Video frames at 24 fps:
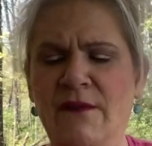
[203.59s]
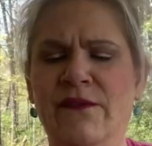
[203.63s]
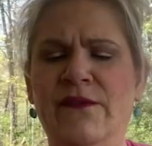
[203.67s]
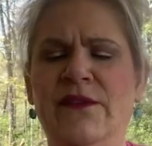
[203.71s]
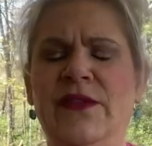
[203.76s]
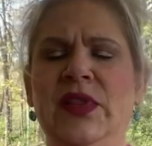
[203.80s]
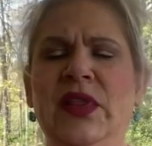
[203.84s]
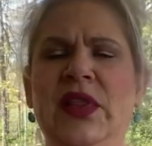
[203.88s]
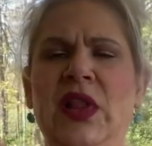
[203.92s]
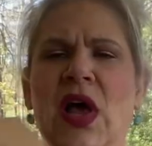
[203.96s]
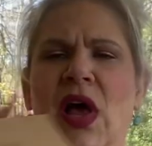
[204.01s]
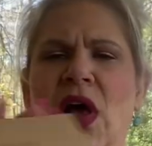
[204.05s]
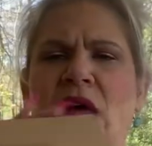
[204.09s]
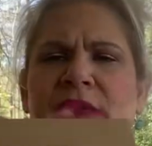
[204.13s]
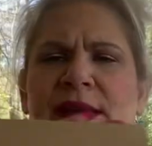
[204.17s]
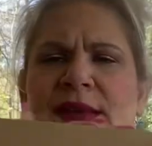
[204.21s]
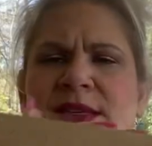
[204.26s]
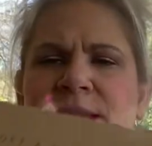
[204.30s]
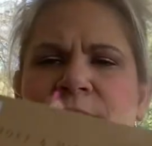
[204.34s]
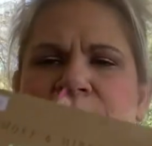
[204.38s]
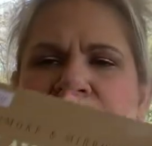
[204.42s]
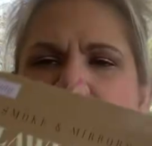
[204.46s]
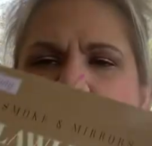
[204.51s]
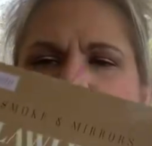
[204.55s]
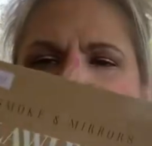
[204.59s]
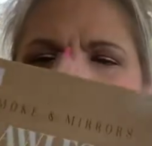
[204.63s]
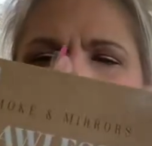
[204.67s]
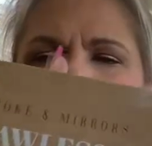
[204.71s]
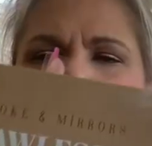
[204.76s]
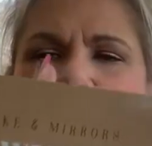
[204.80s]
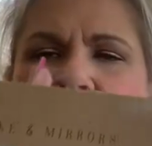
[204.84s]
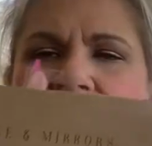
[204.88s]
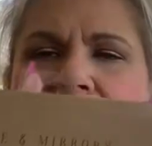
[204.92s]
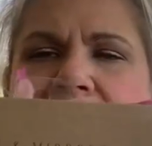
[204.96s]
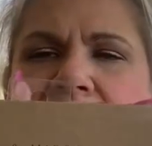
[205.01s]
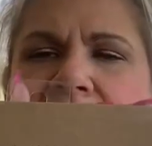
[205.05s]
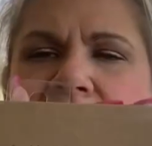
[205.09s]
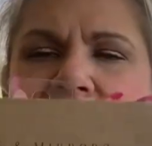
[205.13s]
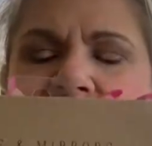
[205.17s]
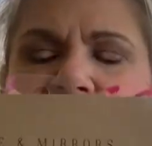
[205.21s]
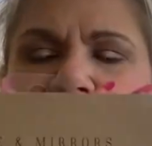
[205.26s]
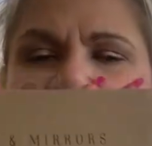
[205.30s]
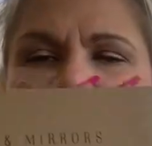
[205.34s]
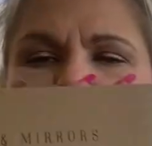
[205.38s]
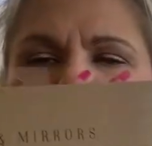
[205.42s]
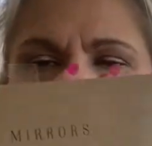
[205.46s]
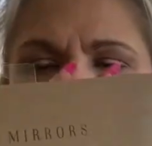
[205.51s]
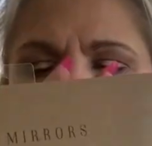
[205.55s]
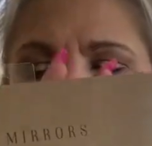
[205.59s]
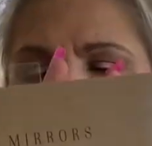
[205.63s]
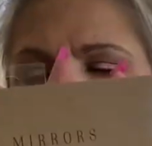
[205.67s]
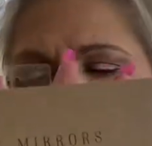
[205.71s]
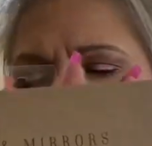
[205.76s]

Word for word: Flawless by Nature.